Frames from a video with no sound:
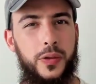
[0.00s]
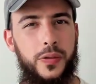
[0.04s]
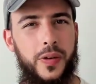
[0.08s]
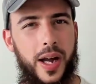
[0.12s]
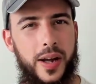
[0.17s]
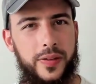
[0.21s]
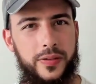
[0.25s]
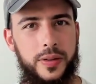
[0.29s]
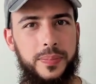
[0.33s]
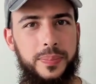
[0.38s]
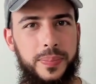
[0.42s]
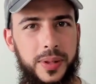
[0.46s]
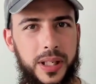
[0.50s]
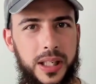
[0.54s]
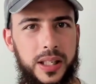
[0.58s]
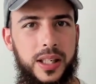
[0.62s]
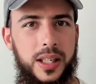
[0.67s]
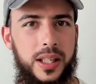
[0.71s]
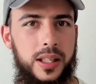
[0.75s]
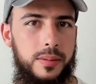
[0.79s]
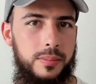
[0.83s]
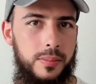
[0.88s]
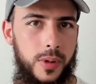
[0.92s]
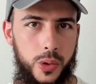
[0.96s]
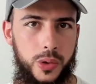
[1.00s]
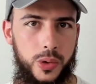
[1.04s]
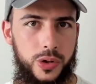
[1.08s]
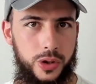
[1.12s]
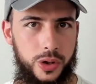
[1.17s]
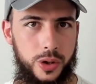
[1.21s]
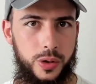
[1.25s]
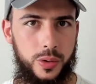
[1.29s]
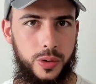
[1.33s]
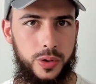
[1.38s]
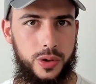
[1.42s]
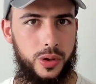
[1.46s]
if you've ever been in Mo's
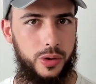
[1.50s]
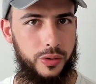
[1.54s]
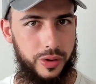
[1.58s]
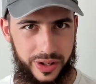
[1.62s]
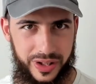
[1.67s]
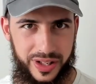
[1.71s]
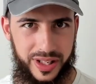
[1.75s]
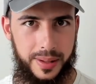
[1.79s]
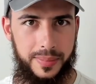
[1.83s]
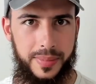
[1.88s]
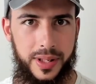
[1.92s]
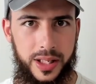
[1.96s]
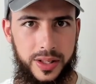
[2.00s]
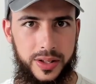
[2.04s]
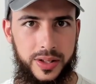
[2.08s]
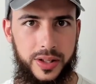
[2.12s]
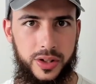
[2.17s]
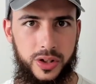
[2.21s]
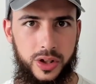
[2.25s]
shoes or a similar